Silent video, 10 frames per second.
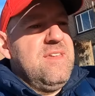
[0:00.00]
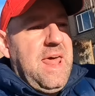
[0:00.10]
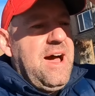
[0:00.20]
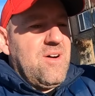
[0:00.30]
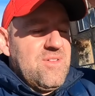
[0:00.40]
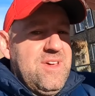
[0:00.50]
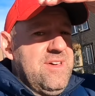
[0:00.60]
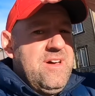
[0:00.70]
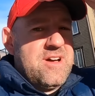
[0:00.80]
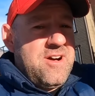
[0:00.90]
noun,
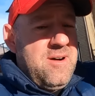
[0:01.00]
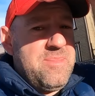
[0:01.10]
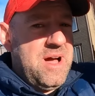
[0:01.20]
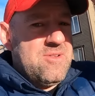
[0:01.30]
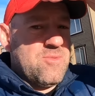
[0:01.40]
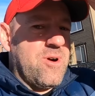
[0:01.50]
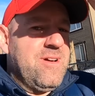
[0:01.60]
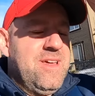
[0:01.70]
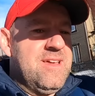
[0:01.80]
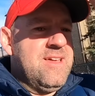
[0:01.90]
a compound
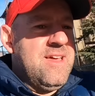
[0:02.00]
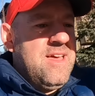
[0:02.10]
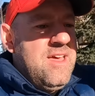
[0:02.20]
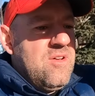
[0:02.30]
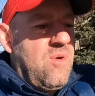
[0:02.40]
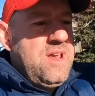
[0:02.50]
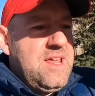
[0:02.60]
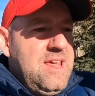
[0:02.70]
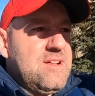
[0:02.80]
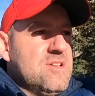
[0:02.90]
word. Right
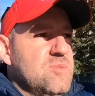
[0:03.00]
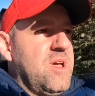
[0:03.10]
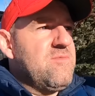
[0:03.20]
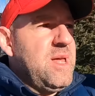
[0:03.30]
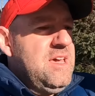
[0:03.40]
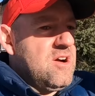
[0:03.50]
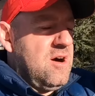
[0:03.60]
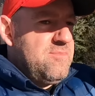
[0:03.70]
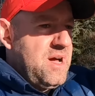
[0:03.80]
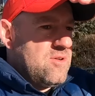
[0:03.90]
in English, we have many
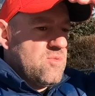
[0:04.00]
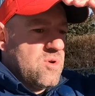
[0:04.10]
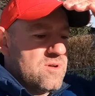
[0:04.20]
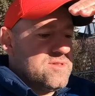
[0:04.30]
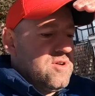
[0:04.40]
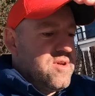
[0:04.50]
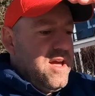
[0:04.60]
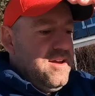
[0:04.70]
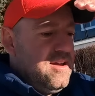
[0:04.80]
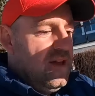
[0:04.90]
compound words,
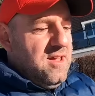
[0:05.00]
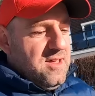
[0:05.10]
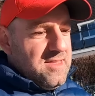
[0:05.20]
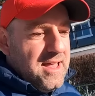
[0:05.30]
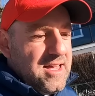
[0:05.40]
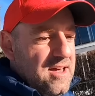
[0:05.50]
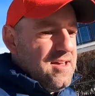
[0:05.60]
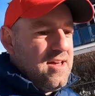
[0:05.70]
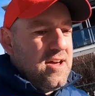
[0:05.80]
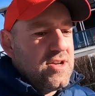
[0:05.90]
okay? Like
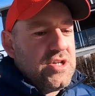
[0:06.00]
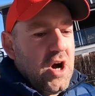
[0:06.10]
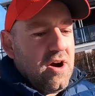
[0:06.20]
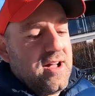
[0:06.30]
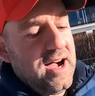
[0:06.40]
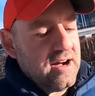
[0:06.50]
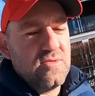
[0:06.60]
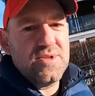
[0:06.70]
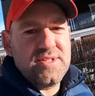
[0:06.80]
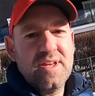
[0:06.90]

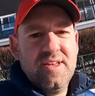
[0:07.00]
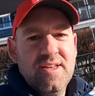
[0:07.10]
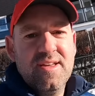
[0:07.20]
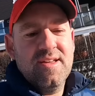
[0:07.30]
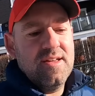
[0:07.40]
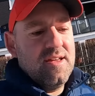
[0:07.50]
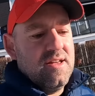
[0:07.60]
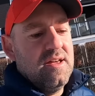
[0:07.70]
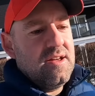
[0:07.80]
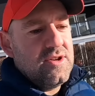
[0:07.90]
doghouse.
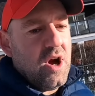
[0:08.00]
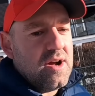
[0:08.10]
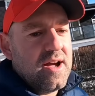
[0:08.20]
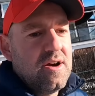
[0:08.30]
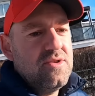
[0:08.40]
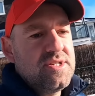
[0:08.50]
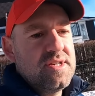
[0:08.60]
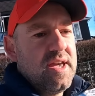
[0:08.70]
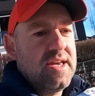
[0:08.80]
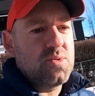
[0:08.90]

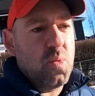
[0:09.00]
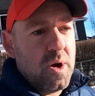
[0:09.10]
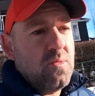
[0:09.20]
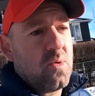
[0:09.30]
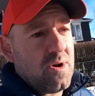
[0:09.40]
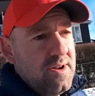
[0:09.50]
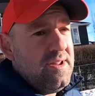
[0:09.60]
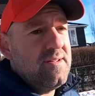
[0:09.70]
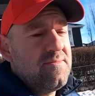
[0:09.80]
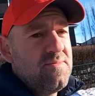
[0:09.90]
Doghouse is one
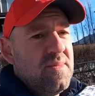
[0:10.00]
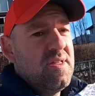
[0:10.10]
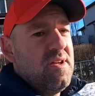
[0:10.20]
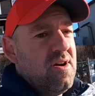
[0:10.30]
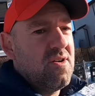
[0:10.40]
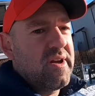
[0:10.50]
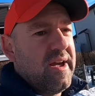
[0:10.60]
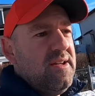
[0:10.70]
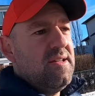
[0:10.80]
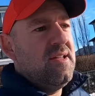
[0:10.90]
word,
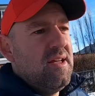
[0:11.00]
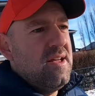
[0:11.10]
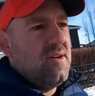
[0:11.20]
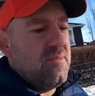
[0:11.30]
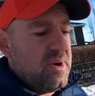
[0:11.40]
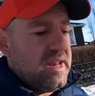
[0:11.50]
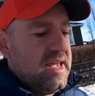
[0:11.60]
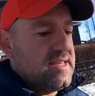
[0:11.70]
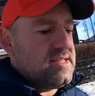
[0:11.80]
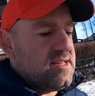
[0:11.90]
okay, but
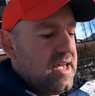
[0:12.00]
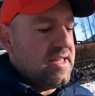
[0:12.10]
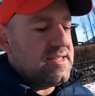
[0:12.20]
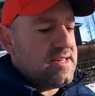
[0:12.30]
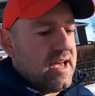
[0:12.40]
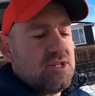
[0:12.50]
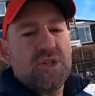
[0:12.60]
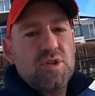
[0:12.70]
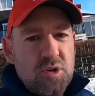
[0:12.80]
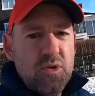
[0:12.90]
it's it
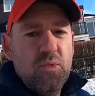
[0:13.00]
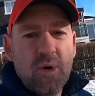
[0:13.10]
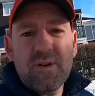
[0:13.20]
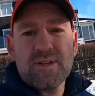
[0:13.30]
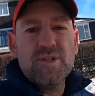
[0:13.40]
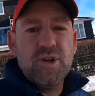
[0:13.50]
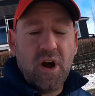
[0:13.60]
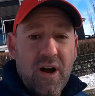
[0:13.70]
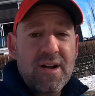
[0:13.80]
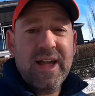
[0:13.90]
has two words,
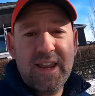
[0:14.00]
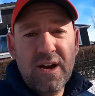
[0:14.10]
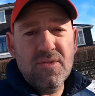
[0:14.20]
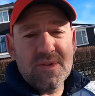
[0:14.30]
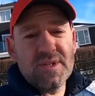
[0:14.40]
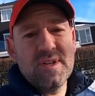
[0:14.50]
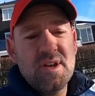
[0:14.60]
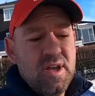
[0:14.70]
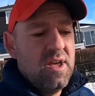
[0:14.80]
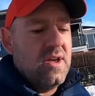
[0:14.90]
dog and house,
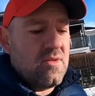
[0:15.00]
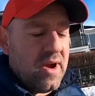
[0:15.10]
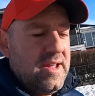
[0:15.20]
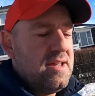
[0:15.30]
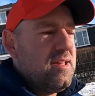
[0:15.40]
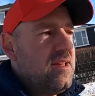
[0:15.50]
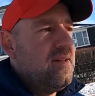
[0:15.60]
right?